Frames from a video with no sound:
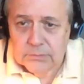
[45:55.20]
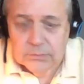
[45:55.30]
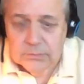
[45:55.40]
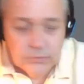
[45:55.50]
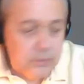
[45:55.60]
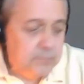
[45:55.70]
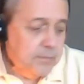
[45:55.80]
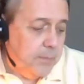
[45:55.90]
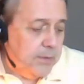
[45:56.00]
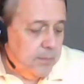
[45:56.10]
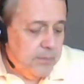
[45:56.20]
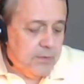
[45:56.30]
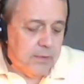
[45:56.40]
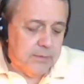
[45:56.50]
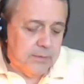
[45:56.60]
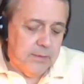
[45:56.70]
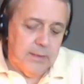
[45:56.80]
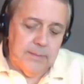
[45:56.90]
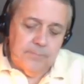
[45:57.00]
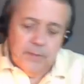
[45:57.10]
Sure. Let me start.
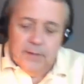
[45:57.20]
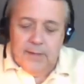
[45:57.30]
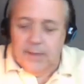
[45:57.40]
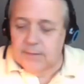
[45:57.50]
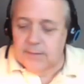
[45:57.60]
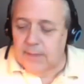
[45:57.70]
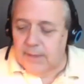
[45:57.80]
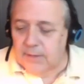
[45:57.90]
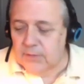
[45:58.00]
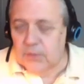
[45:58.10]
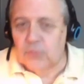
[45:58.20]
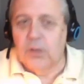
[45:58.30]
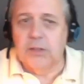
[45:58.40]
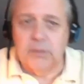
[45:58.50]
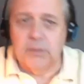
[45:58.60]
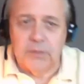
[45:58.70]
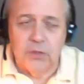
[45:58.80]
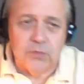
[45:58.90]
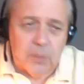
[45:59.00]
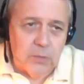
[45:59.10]
And this is relatively new,
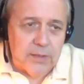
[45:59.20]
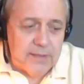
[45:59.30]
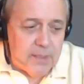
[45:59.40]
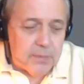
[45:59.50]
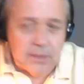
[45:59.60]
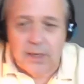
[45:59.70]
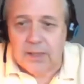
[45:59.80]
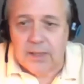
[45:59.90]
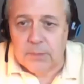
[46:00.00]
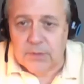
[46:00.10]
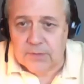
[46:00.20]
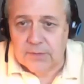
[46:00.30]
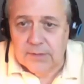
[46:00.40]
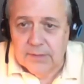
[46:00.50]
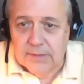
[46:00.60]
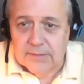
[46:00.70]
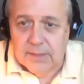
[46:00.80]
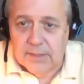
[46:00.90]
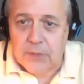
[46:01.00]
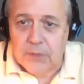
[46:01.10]
so I'm going to keep it anonymous,
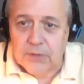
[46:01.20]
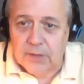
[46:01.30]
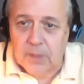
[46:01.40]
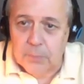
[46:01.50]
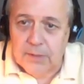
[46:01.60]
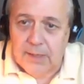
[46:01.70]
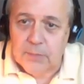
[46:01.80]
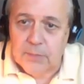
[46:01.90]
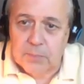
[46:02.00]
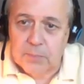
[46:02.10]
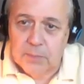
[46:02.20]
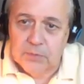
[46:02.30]
not mention the company names or people's